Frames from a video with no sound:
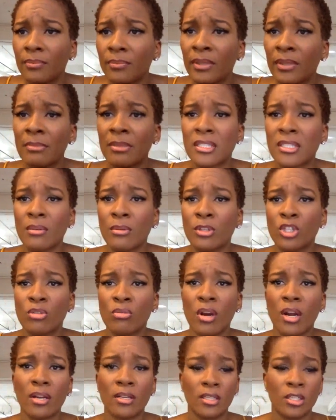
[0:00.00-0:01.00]
Let me see what
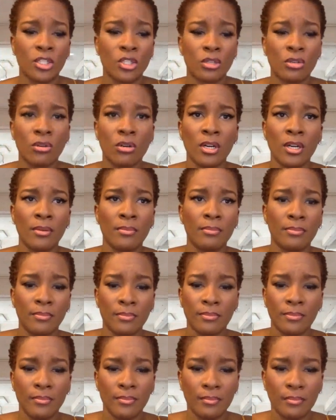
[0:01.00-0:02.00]
you are.
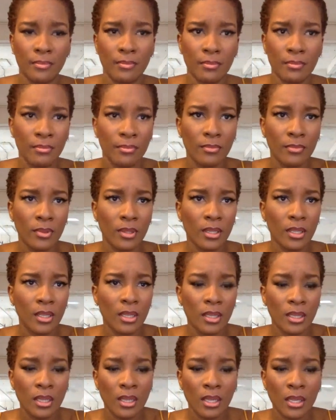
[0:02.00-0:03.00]
Short
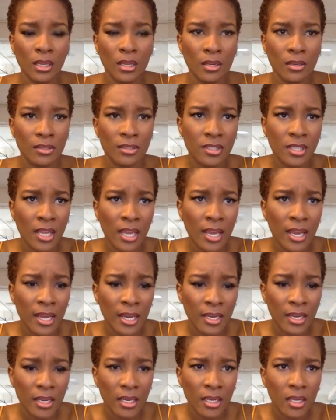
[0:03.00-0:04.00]
hair
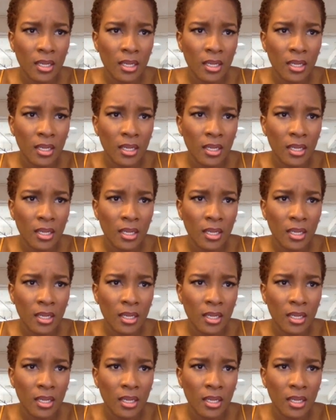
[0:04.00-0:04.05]
Sac.